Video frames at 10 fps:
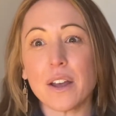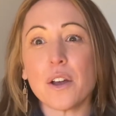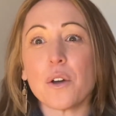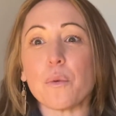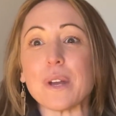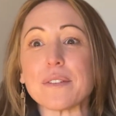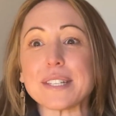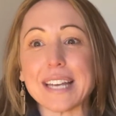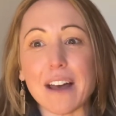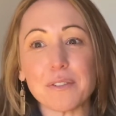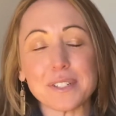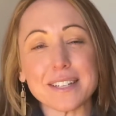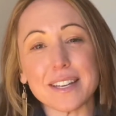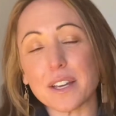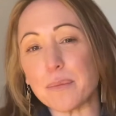We have scaffolded
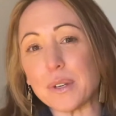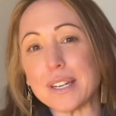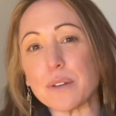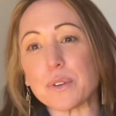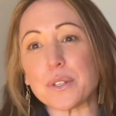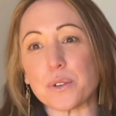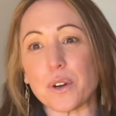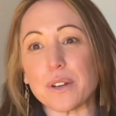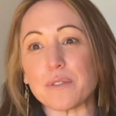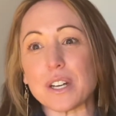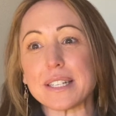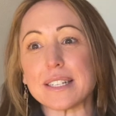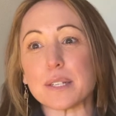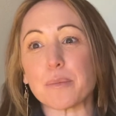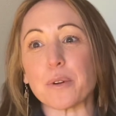the Community Restorative
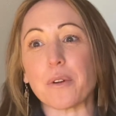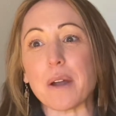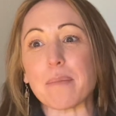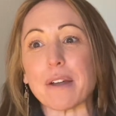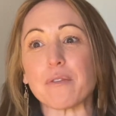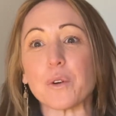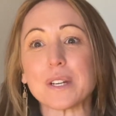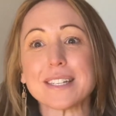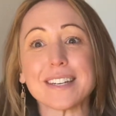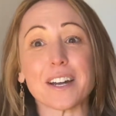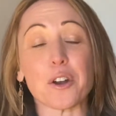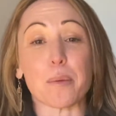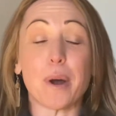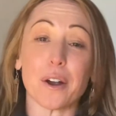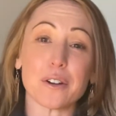Justice Program by focusing on our
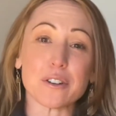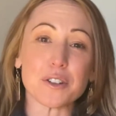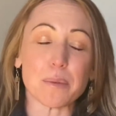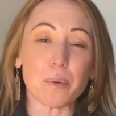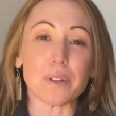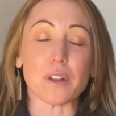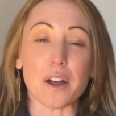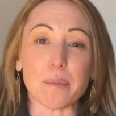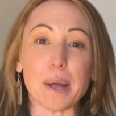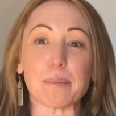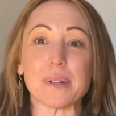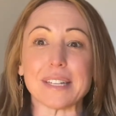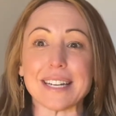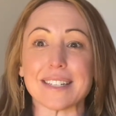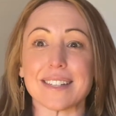partnership with Longmont
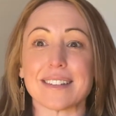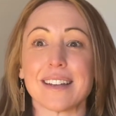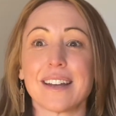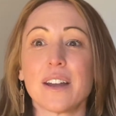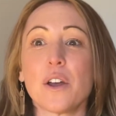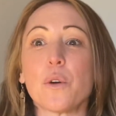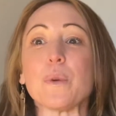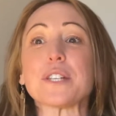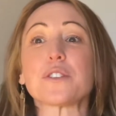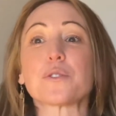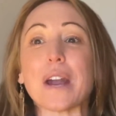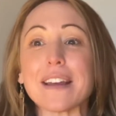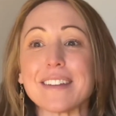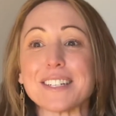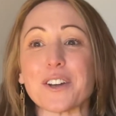Police. We
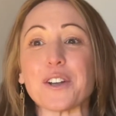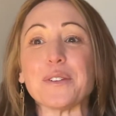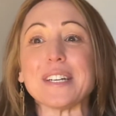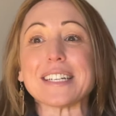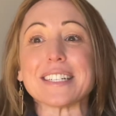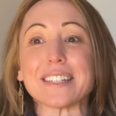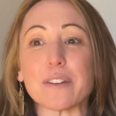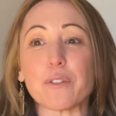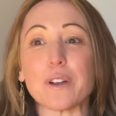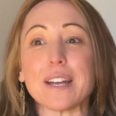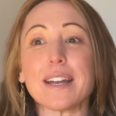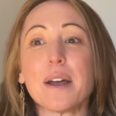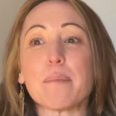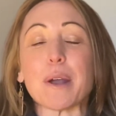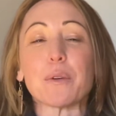strengthened our unique delivery
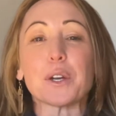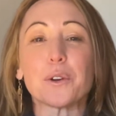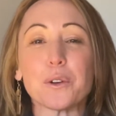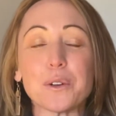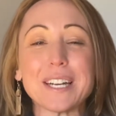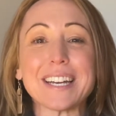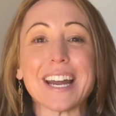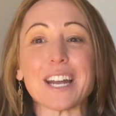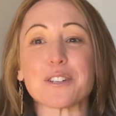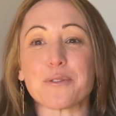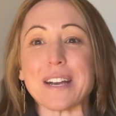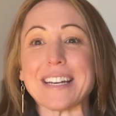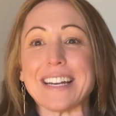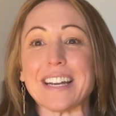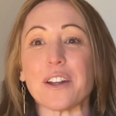by recruiting and
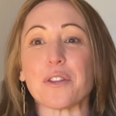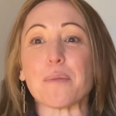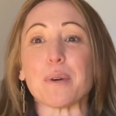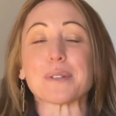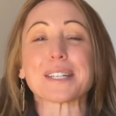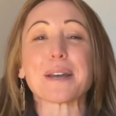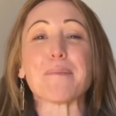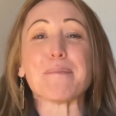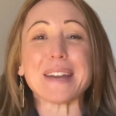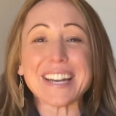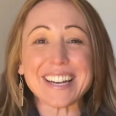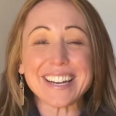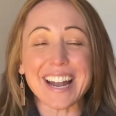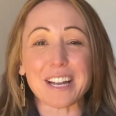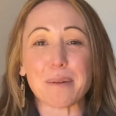training the most
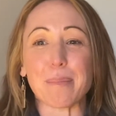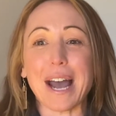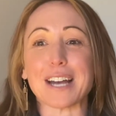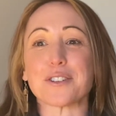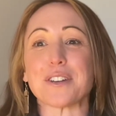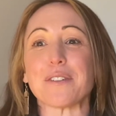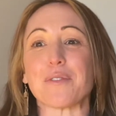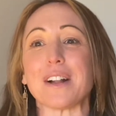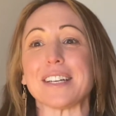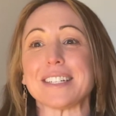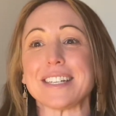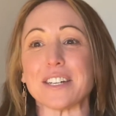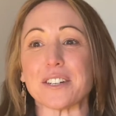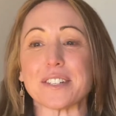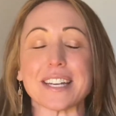committed and compassionate
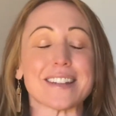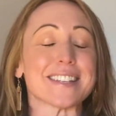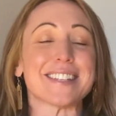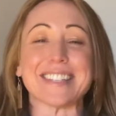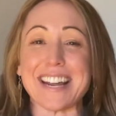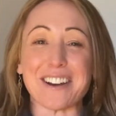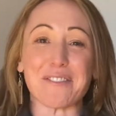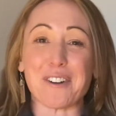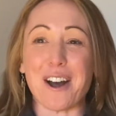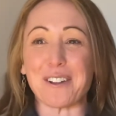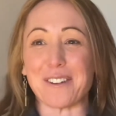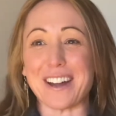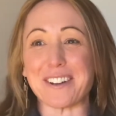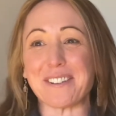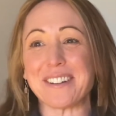volunteers in the state of
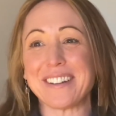Colorado.